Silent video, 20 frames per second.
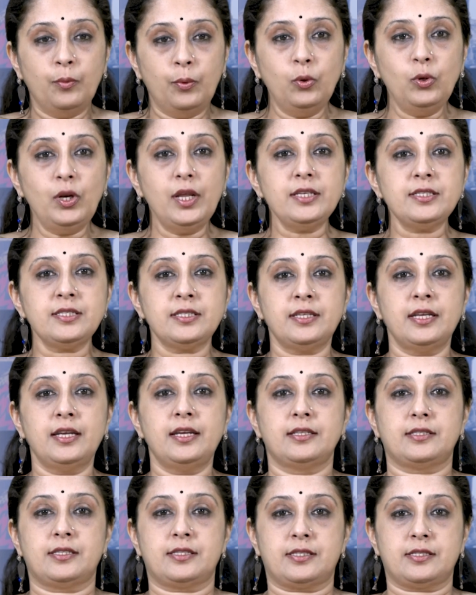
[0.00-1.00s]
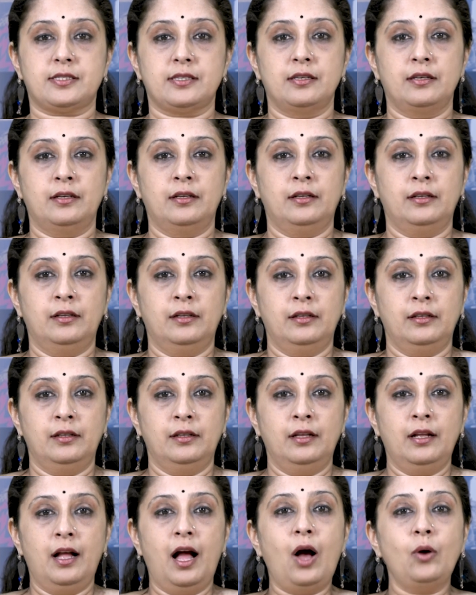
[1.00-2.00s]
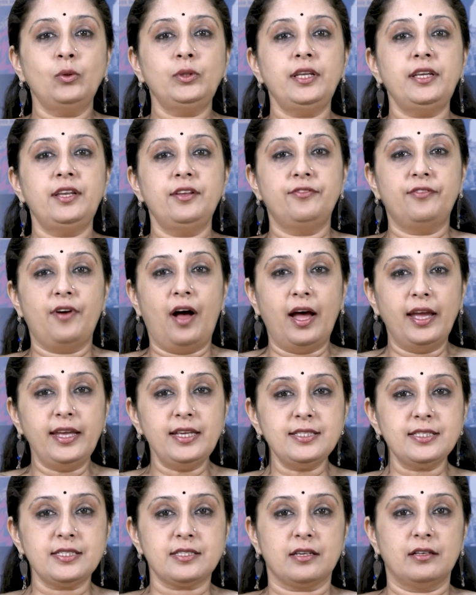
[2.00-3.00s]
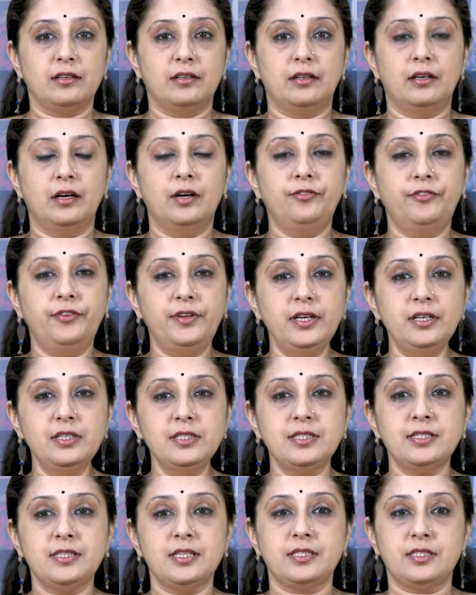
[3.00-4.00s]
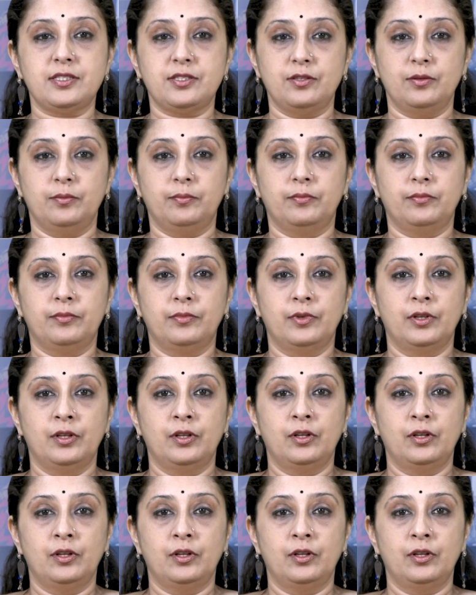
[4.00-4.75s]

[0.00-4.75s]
Phule states how they devised a weird system